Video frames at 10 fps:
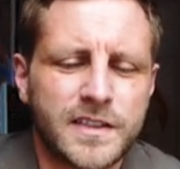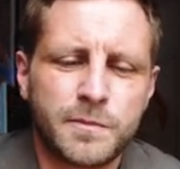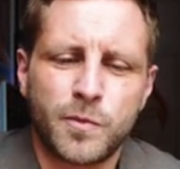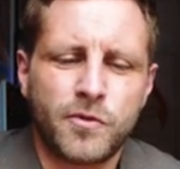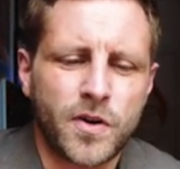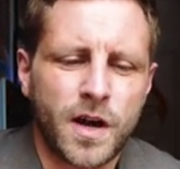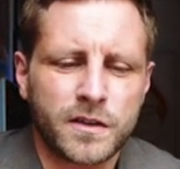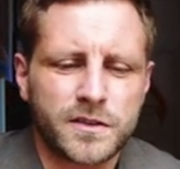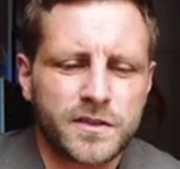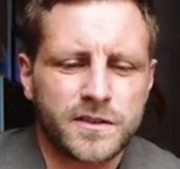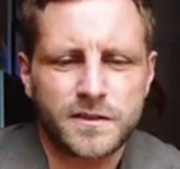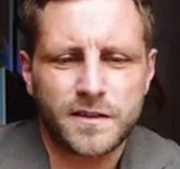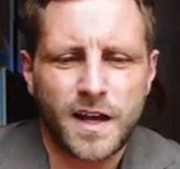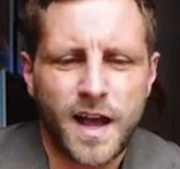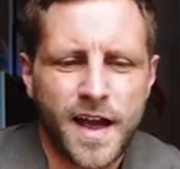simple products
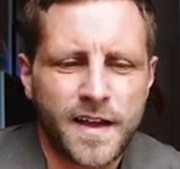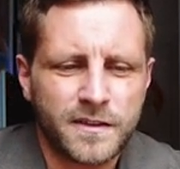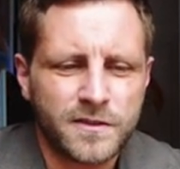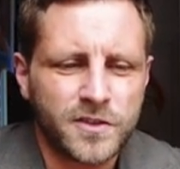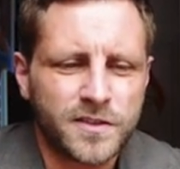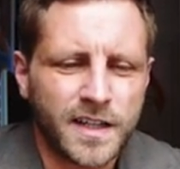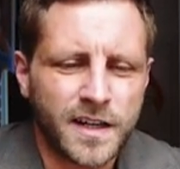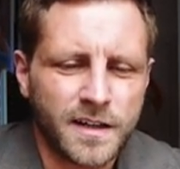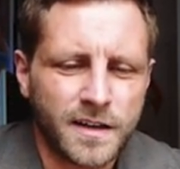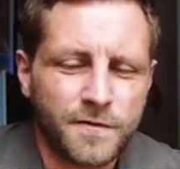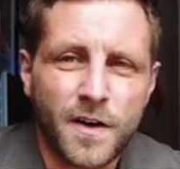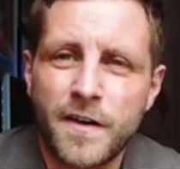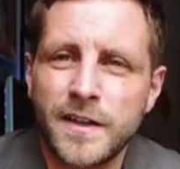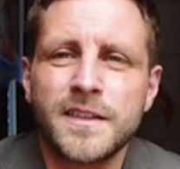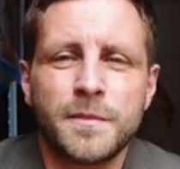and just in
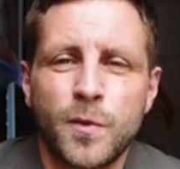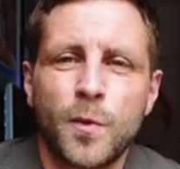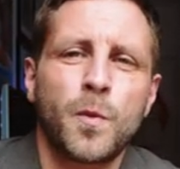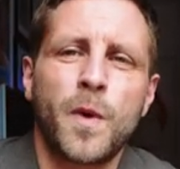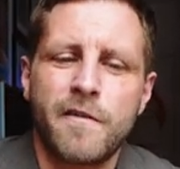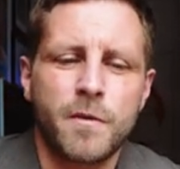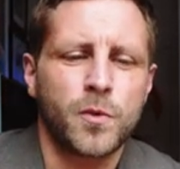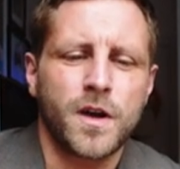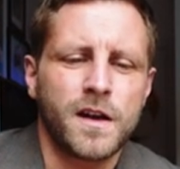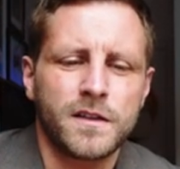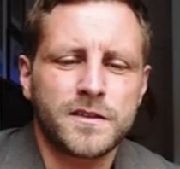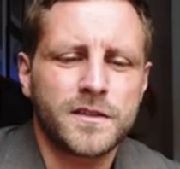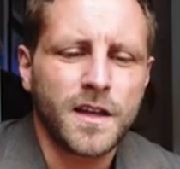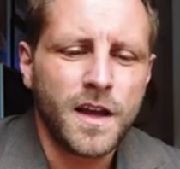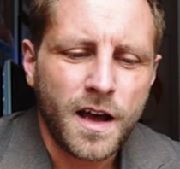very simple wearable
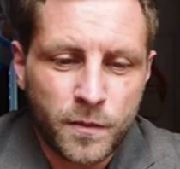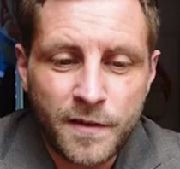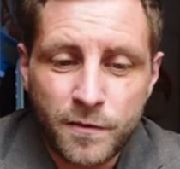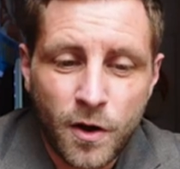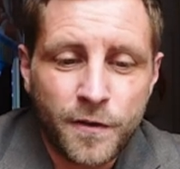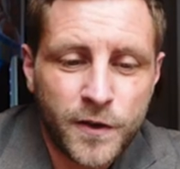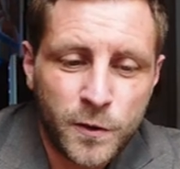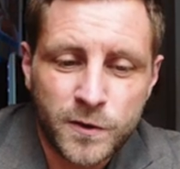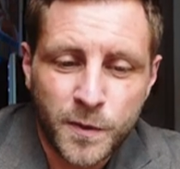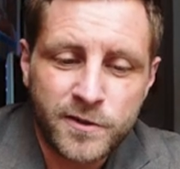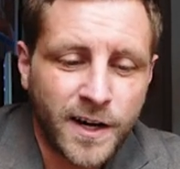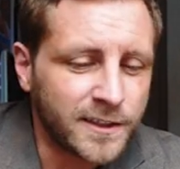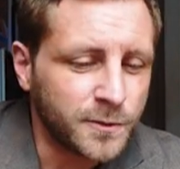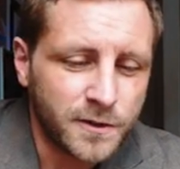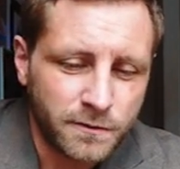colours. They've got a few suede
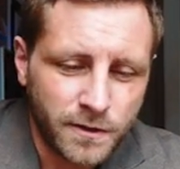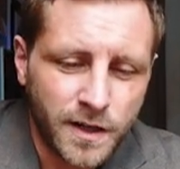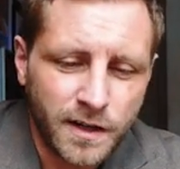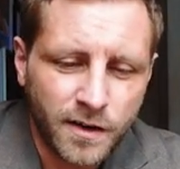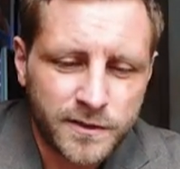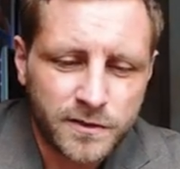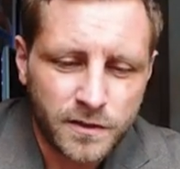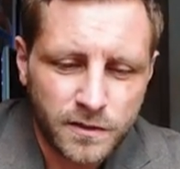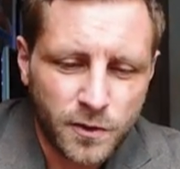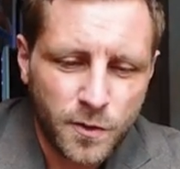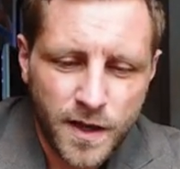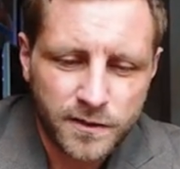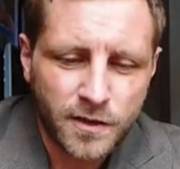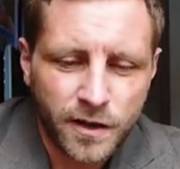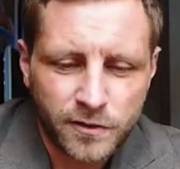jackets which are really nice,
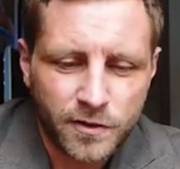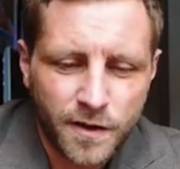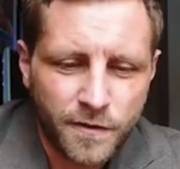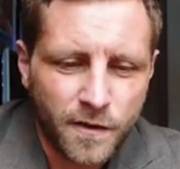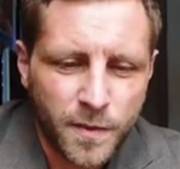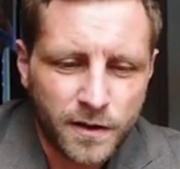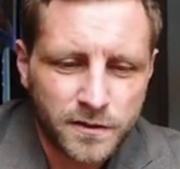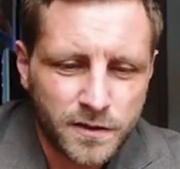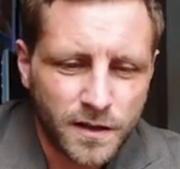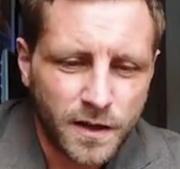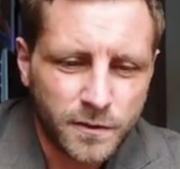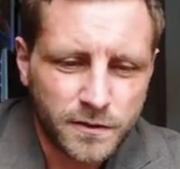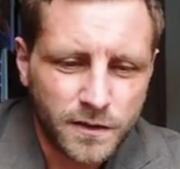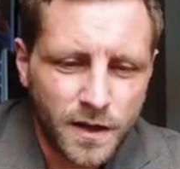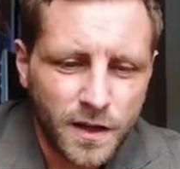
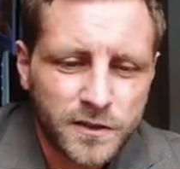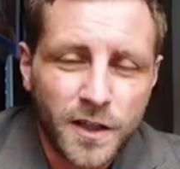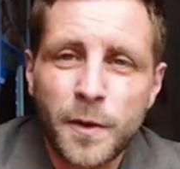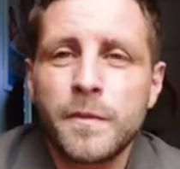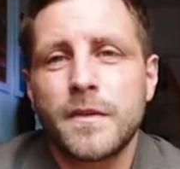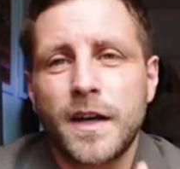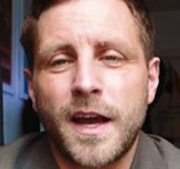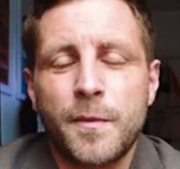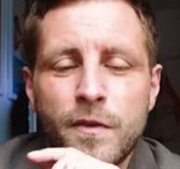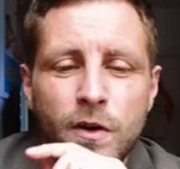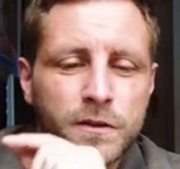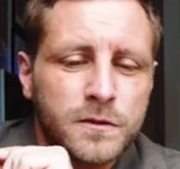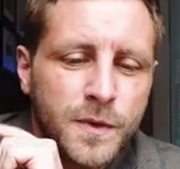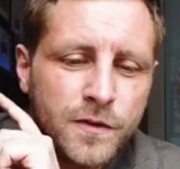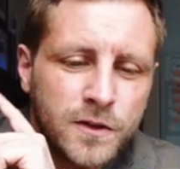£2,995. So again, we've got
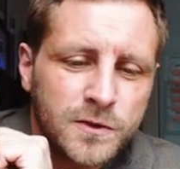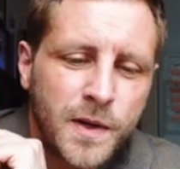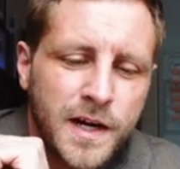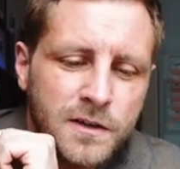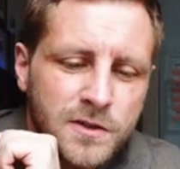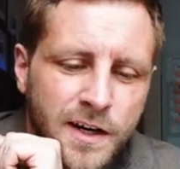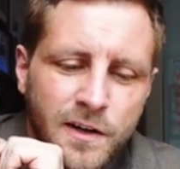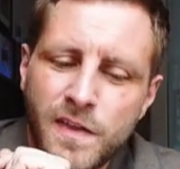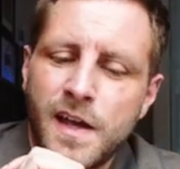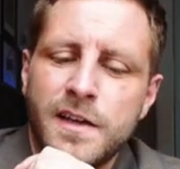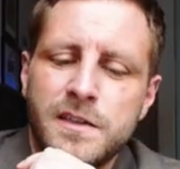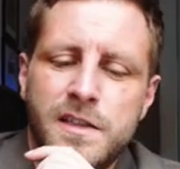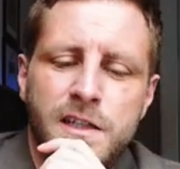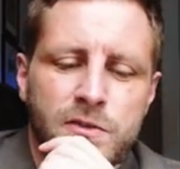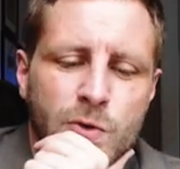a suede jacket of
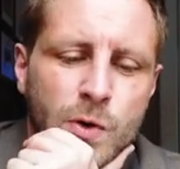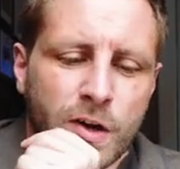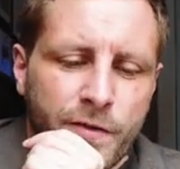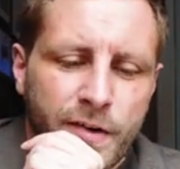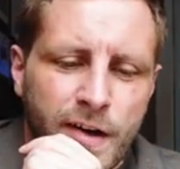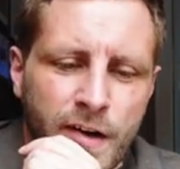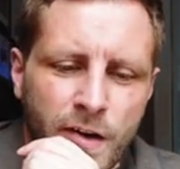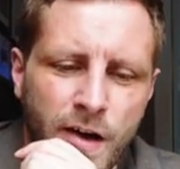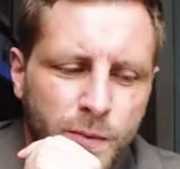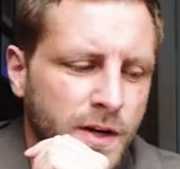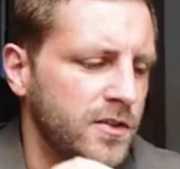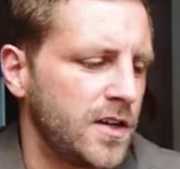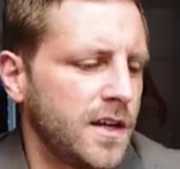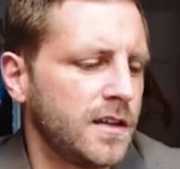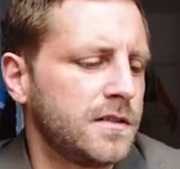theirs in store currently, which
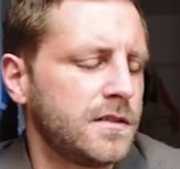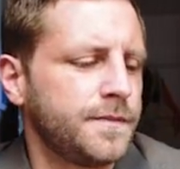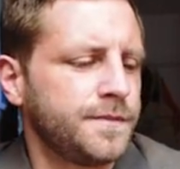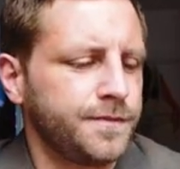is